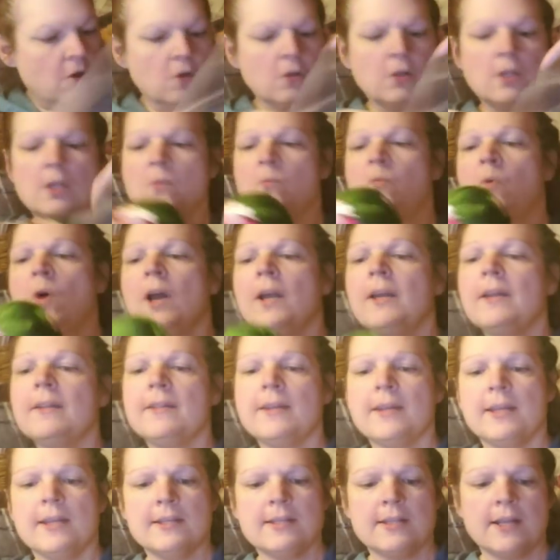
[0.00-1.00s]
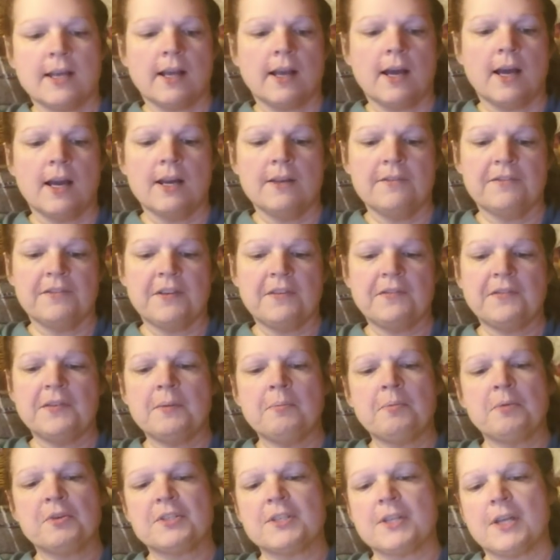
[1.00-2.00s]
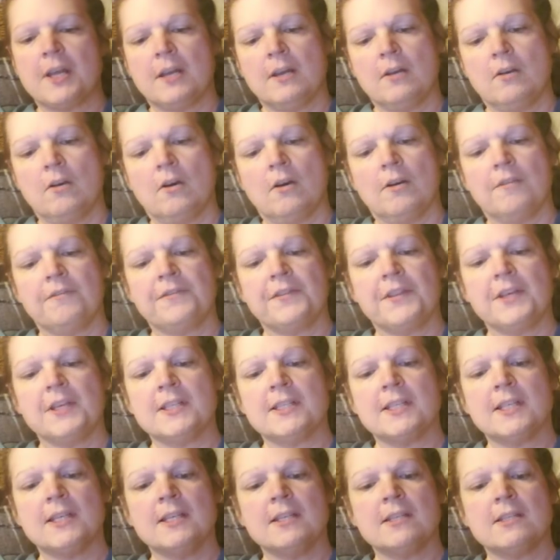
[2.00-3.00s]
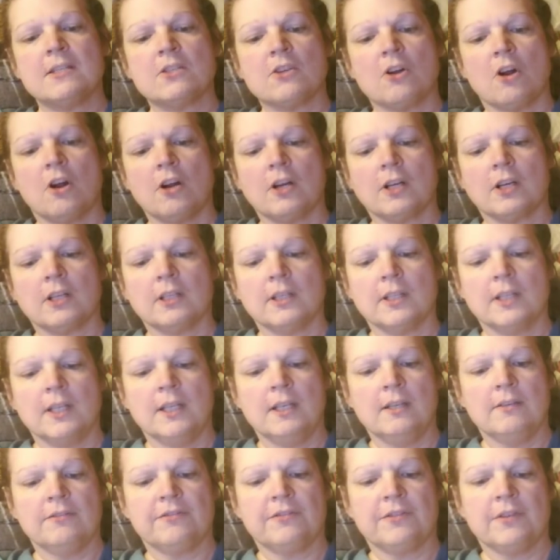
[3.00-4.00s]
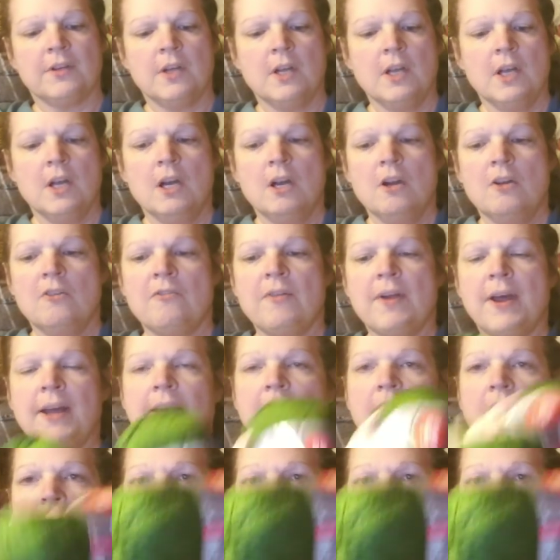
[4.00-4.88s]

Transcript: only one of these. I got it 50% off. This is Dark Leaf Red